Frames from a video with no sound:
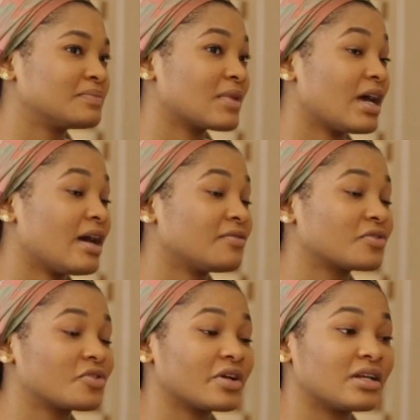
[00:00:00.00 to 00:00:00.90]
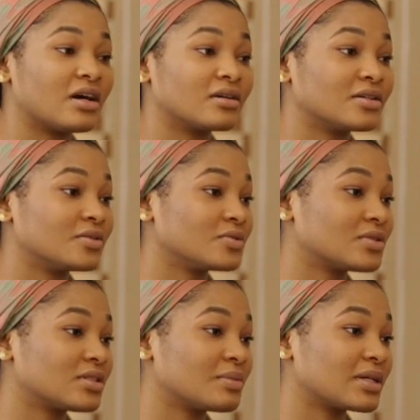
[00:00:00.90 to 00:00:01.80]
I have great
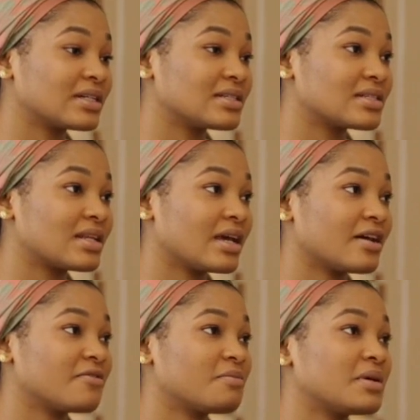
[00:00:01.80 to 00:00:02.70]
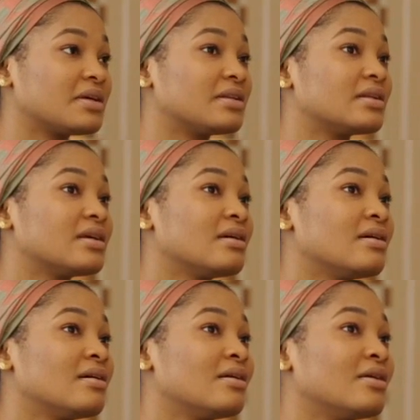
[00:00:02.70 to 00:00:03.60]
uncles because they have been,
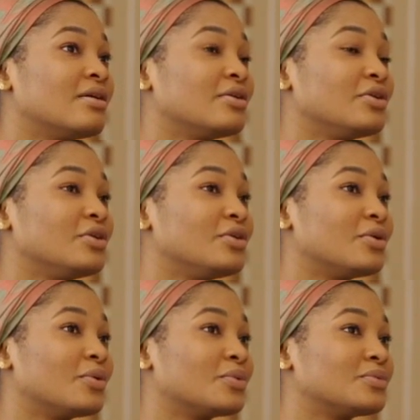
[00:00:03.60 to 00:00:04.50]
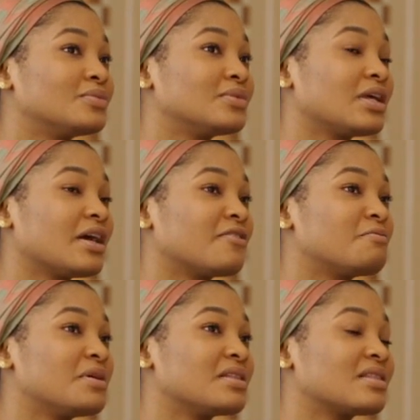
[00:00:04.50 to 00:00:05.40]
they
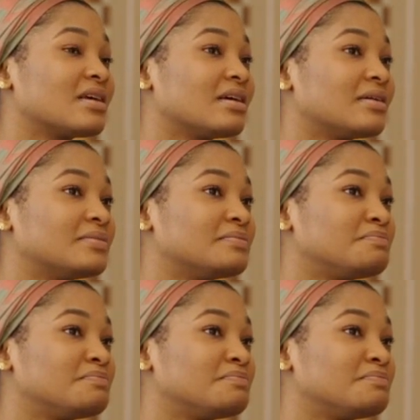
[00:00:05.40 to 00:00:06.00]
have been the